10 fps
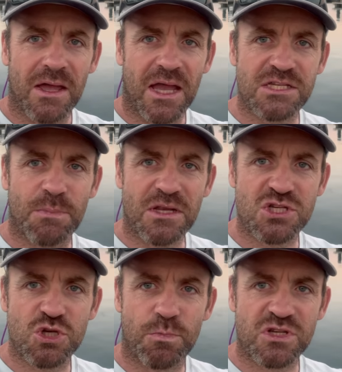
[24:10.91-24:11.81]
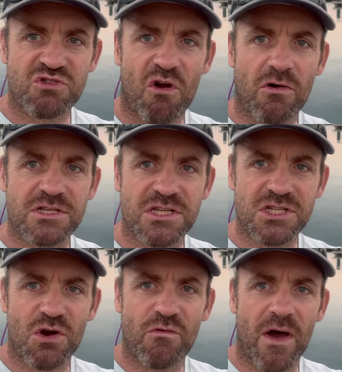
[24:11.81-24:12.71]
It's been super strong
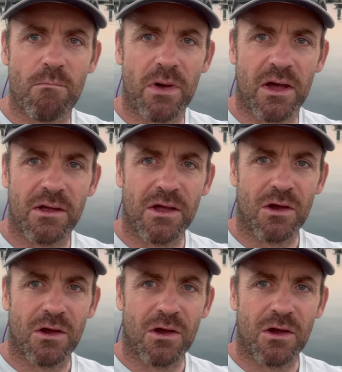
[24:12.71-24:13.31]
since November.